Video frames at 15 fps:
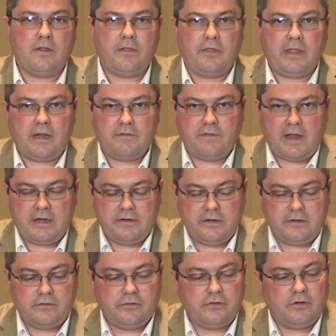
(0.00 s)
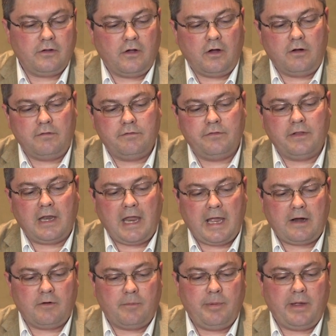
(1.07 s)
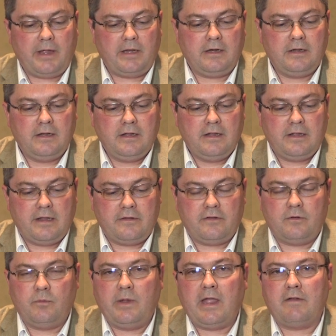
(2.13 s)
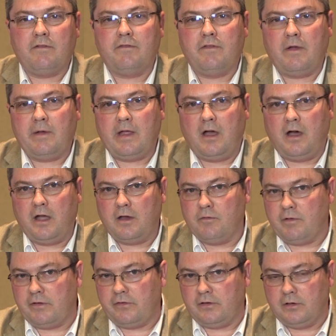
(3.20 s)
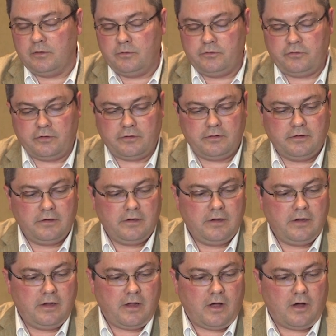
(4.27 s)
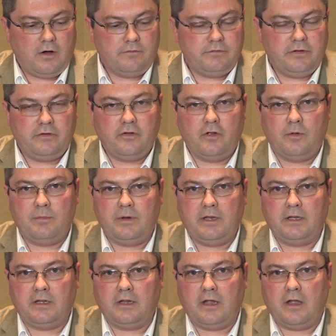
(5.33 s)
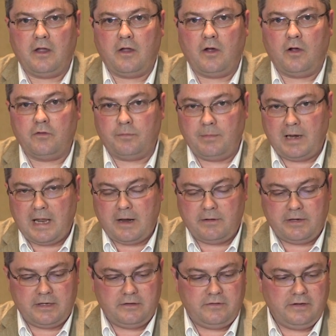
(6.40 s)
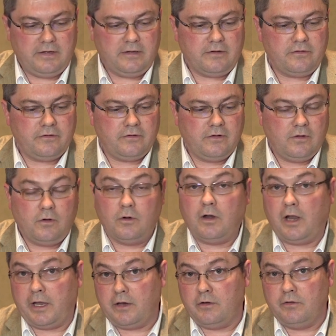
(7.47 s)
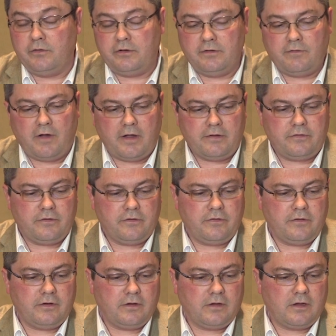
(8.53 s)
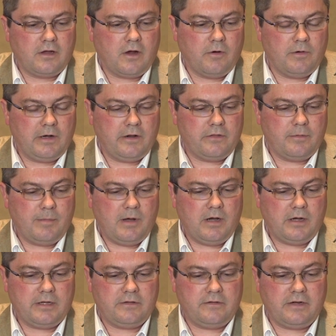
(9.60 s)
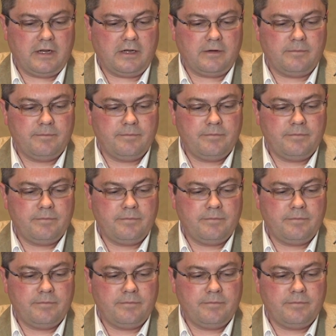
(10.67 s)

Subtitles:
The advantage of the LacriPen is that we have a very high resolution of determining osmolarity in tears, unlike other devices that are currently on the market today.